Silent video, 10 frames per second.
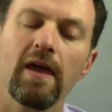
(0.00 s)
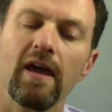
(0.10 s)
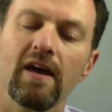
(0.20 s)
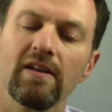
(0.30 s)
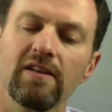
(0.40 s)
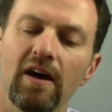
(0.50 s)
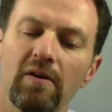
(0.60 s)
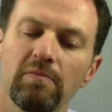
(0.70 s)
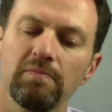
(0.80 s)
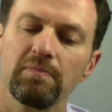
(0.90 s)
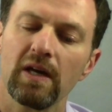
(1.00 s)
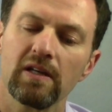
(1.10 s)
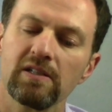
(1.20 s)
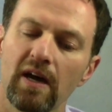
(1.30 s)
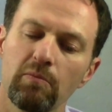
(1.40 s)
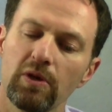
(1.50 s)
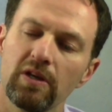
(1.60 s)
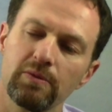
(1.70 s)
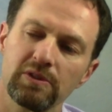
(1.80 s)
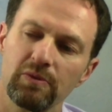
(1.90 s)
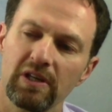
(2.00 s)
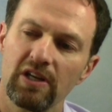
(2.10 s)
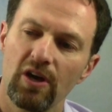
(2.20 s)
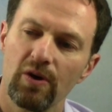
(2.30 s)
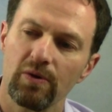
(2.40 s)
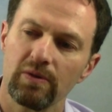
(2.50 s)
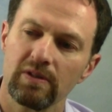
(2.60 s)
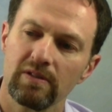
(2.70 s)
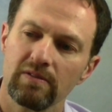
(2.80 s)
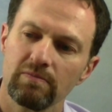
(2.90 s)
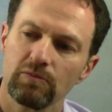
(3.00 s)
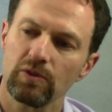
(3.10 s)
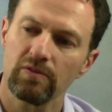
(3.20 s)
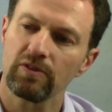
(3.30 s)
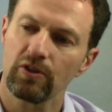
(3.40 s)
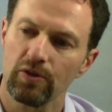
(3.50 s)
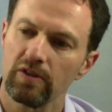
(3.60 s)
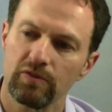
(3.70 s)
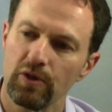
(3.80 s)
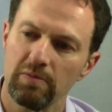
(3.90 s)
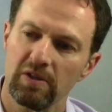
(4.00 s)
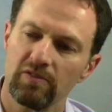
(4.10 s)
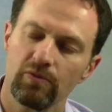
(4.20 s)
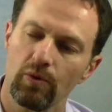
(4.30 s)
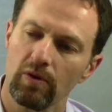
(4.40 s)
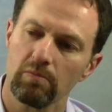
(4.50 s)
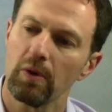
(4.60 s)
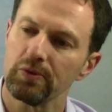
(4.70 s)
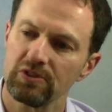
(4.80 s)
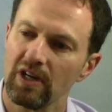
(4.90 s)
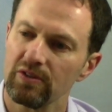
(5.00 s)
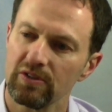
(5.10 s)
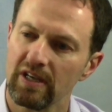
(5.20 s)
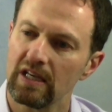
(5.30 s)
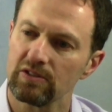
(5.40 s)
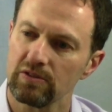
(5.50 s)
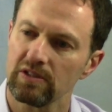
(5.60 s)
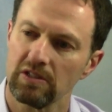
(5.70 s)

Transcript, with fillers: And at a time when there was really no sort of curative treatment for most childhood cancers.